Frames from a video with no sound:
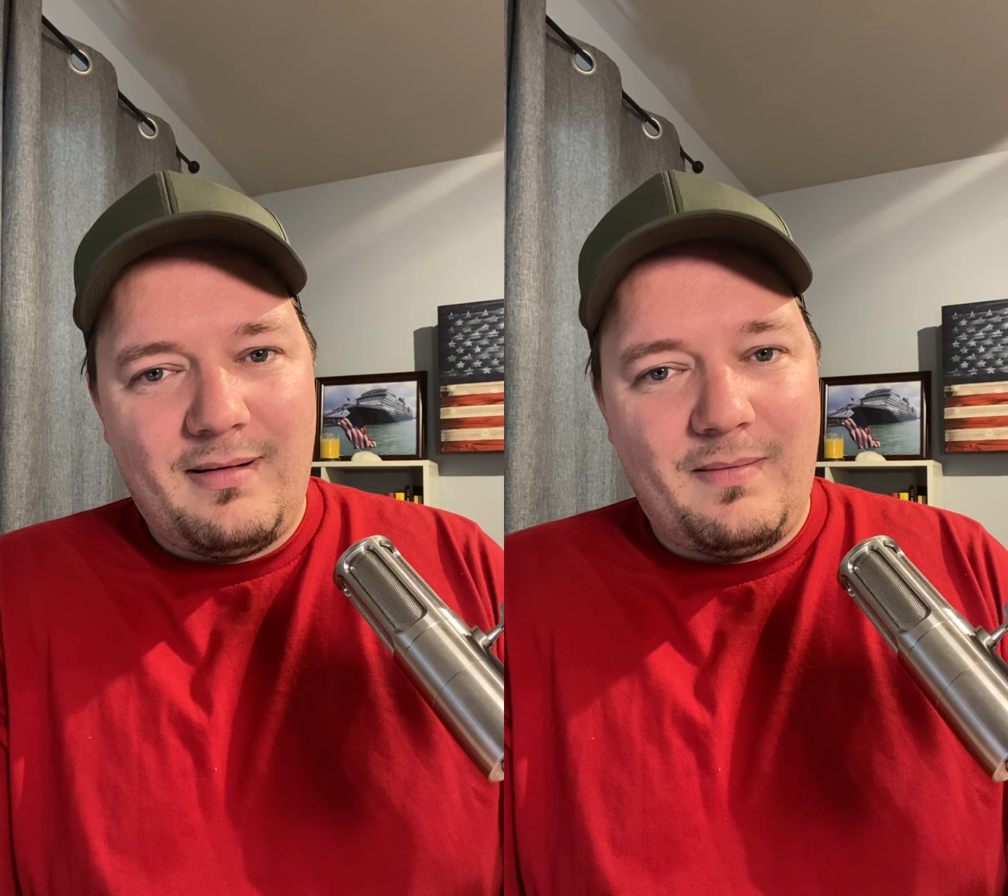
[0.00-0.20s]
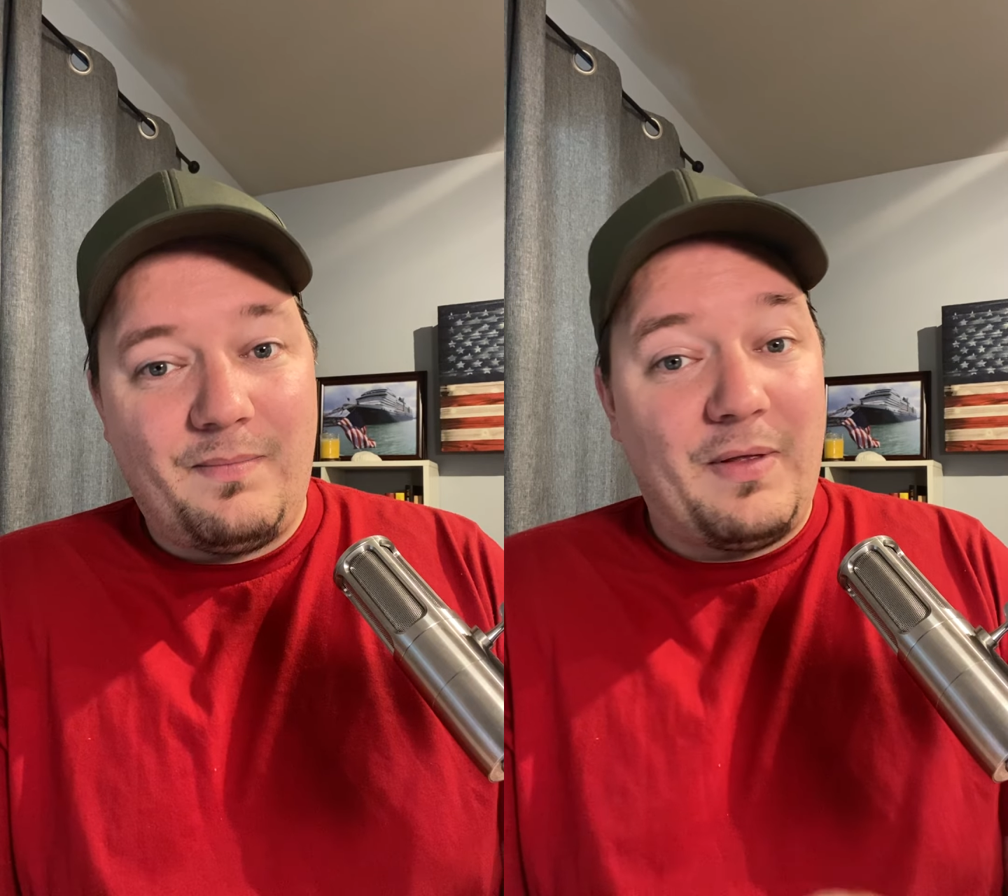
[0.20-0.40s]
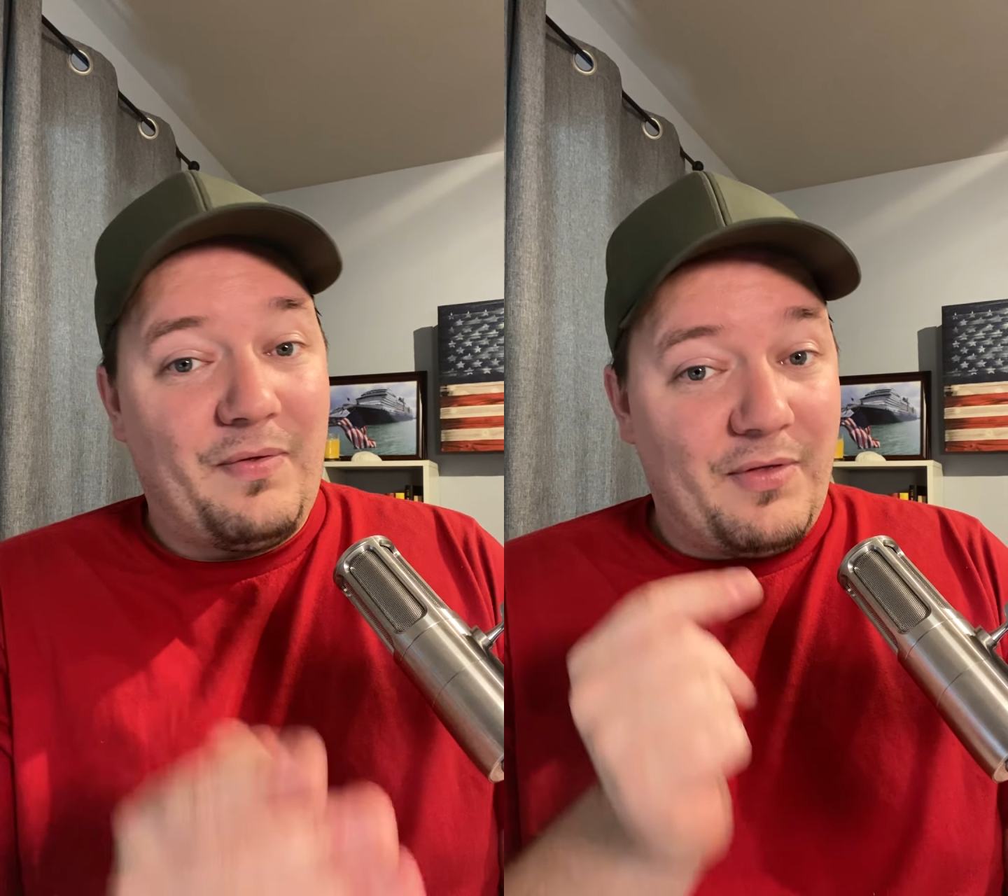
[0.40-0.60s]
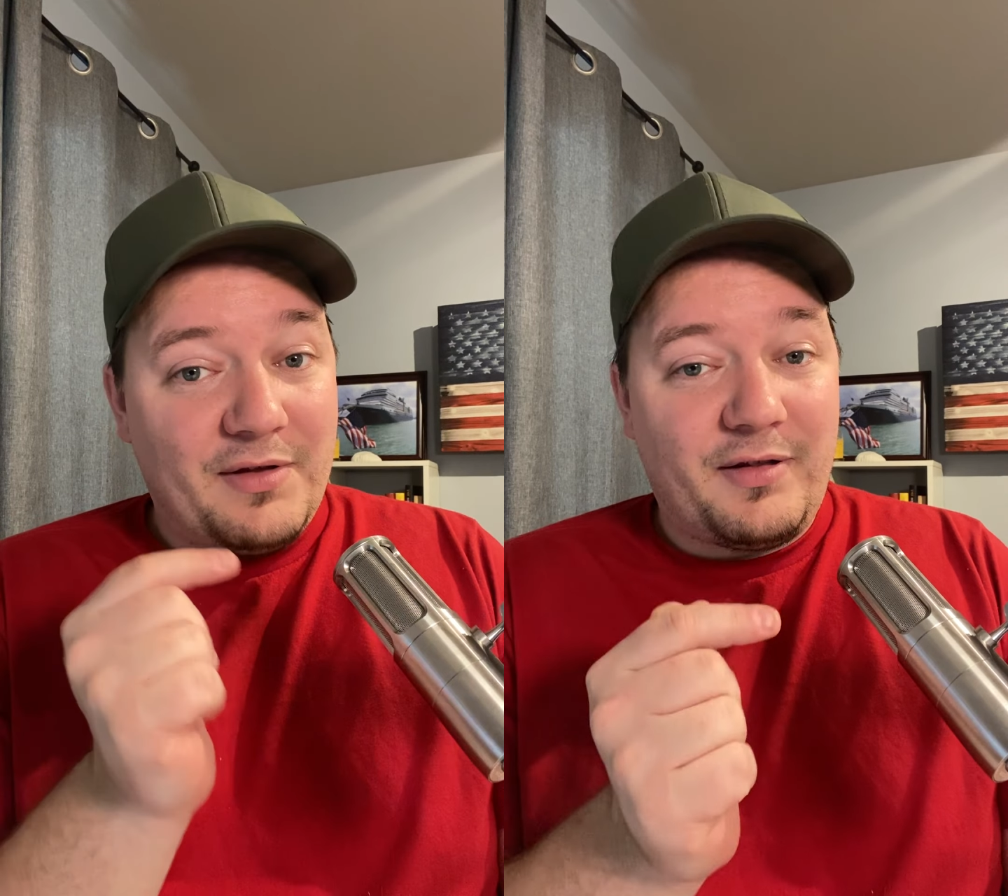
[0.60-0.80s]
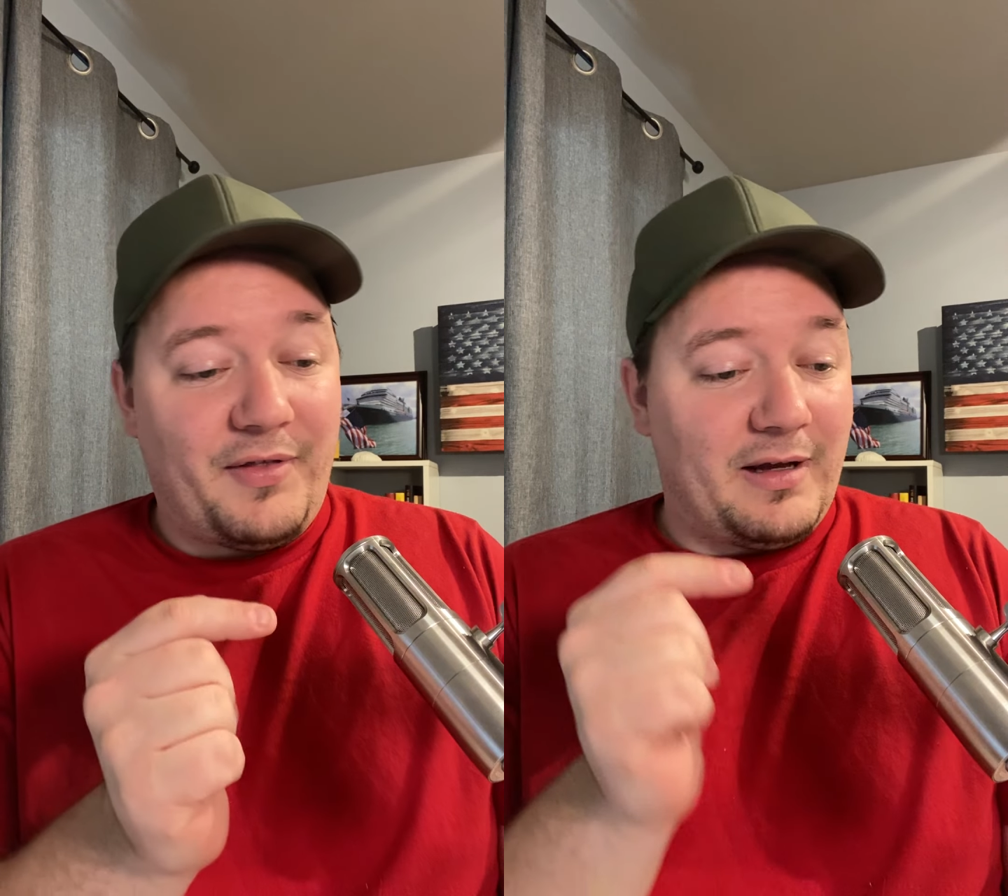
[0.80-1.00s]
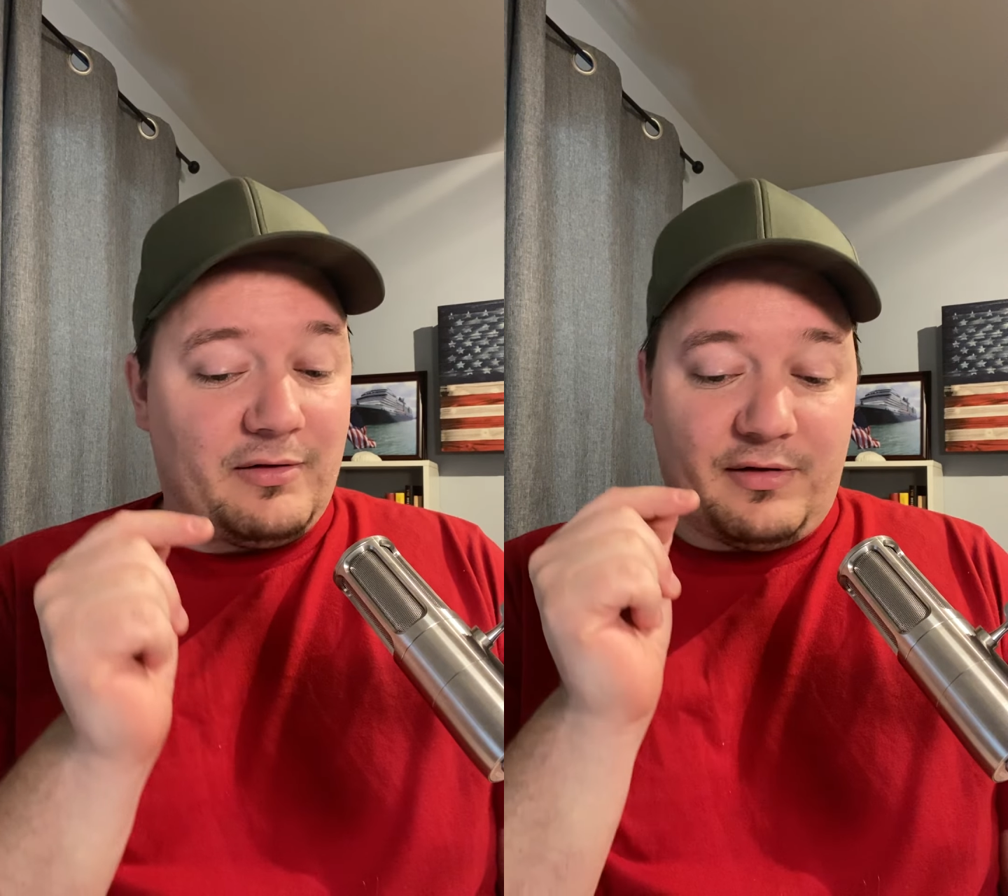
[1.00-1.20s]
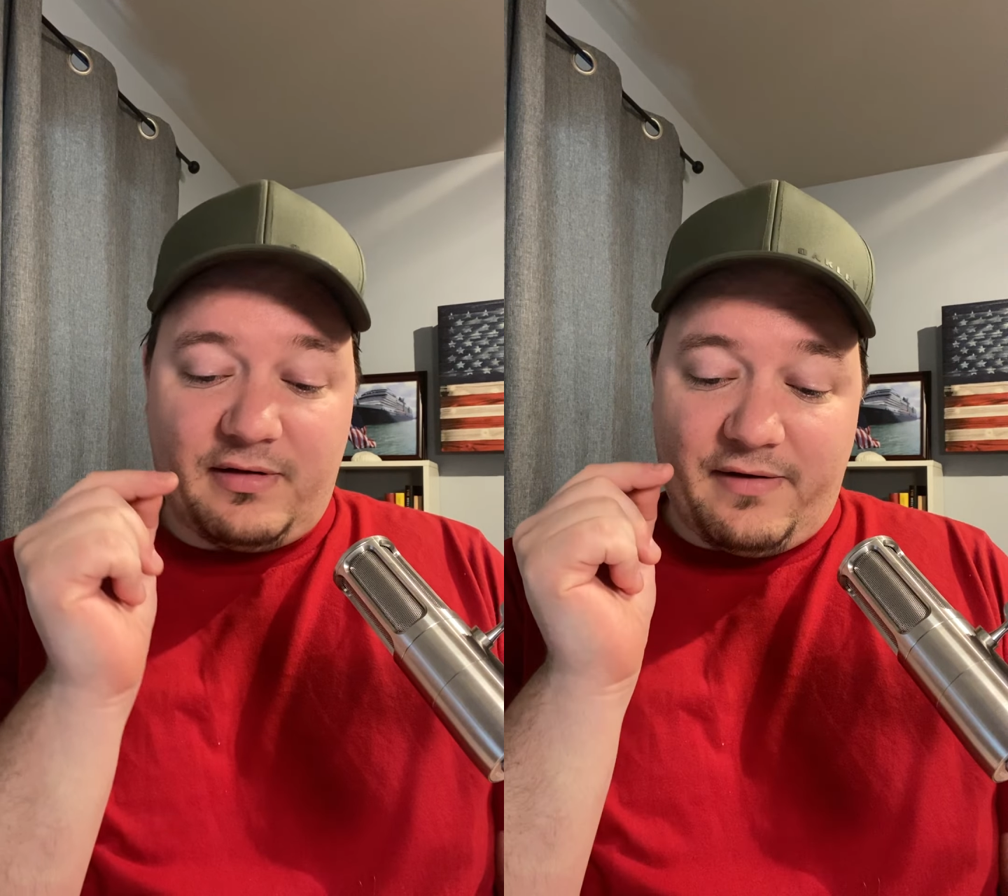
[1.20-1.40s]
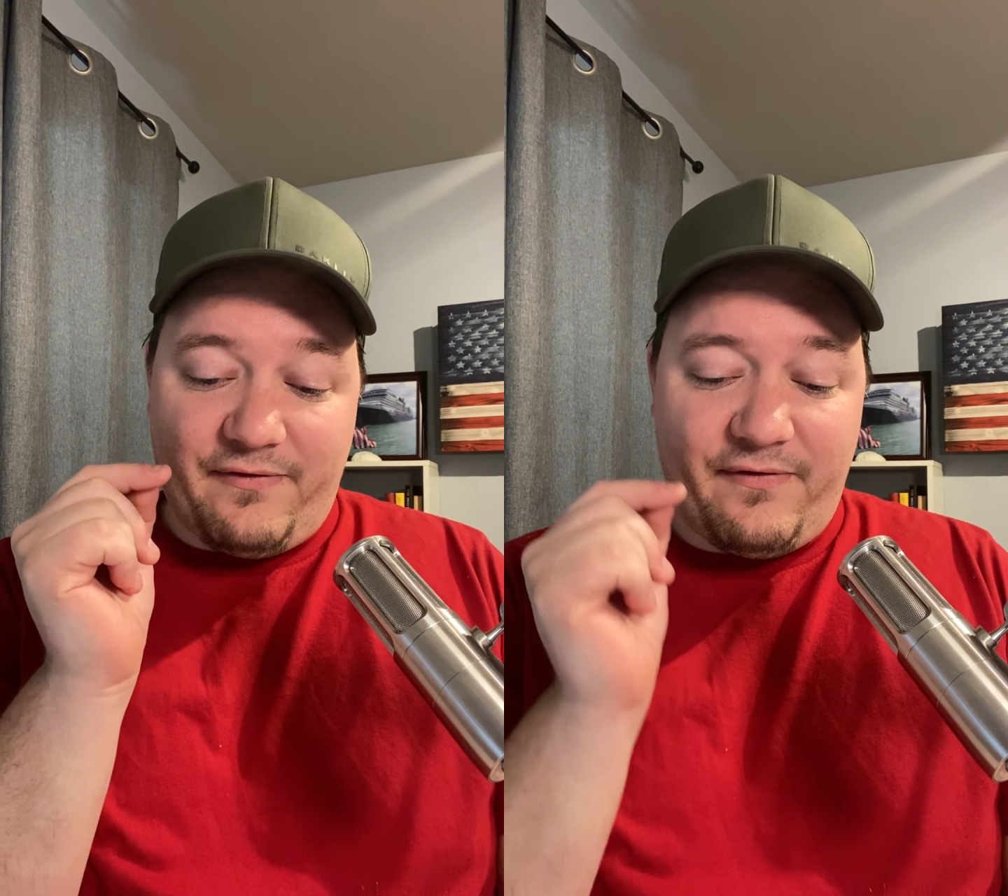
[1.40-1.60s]
that this thing does
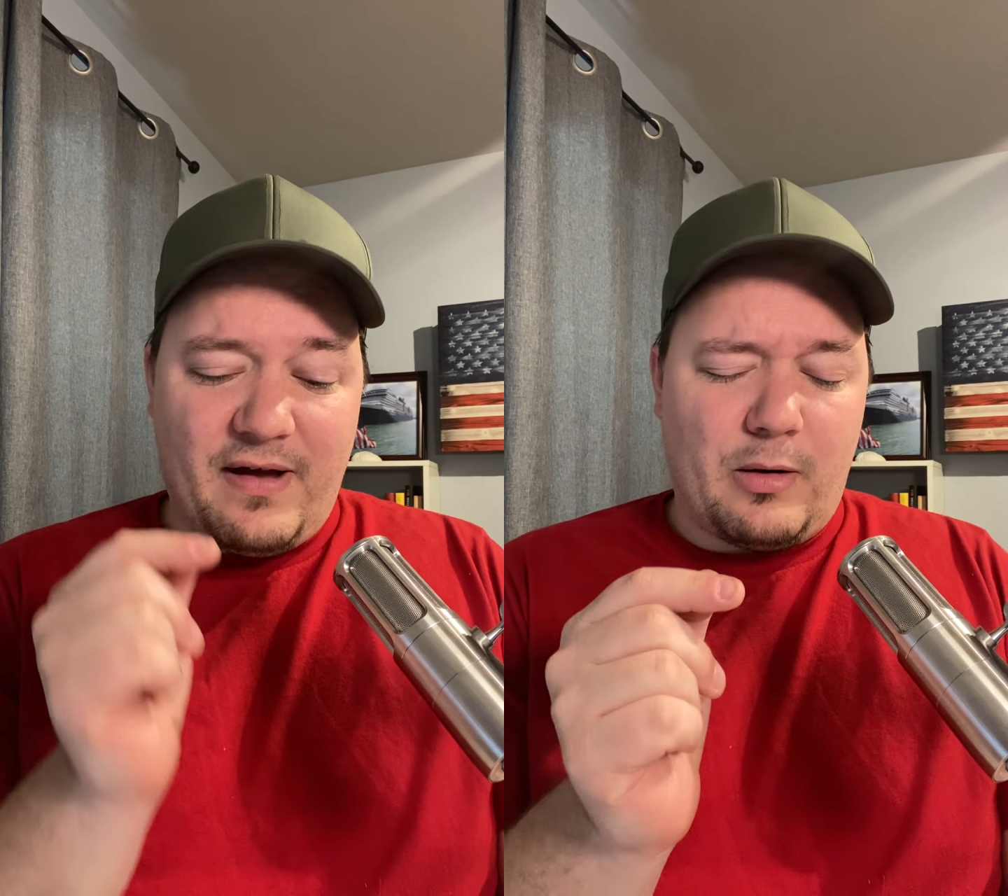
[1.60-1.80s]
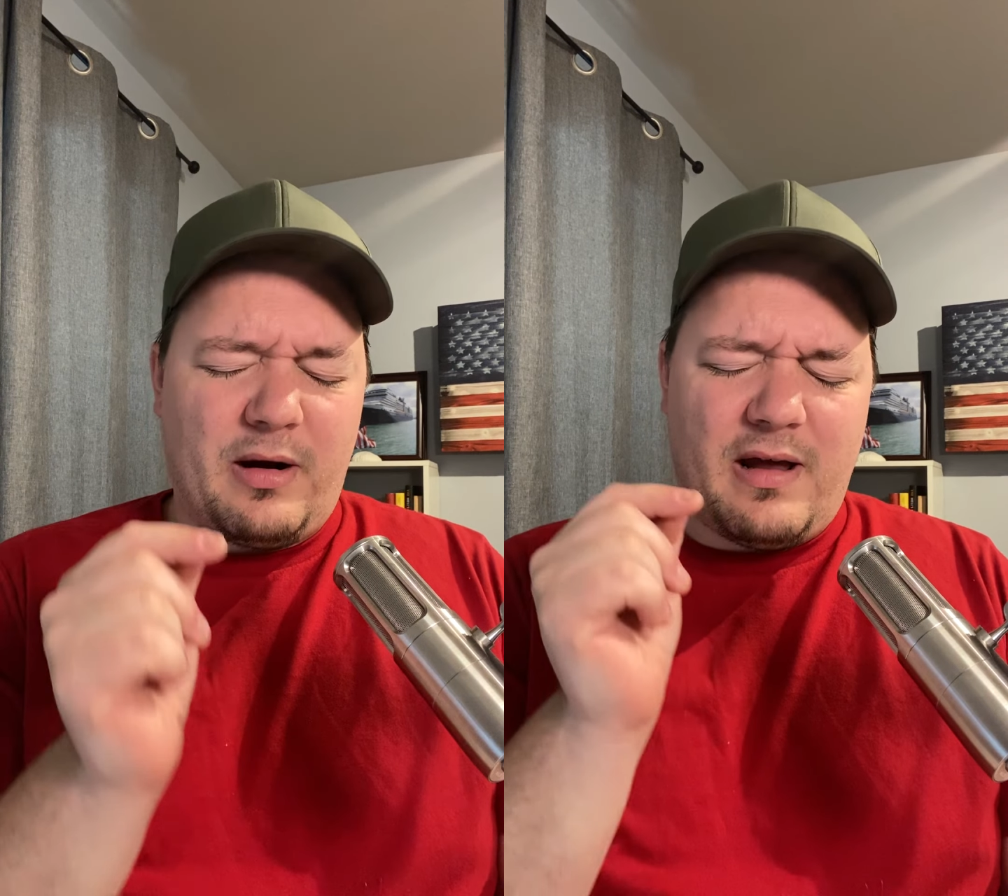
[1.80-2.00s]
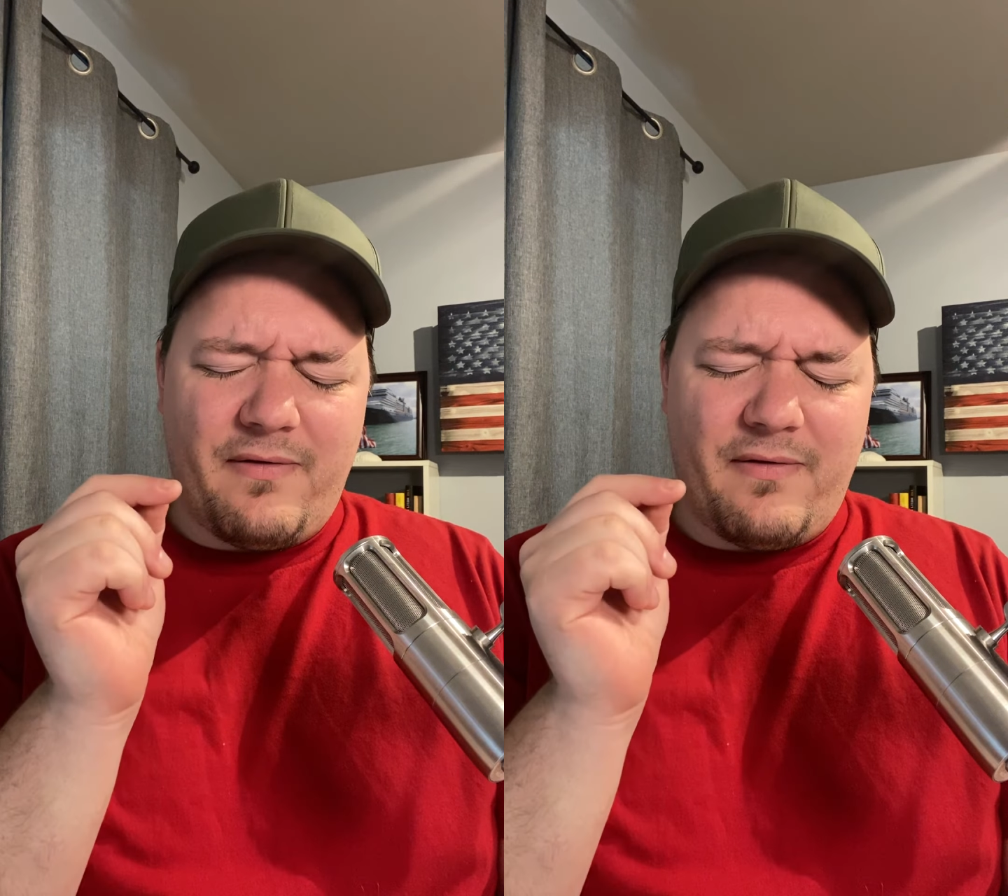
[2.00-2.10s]
a very,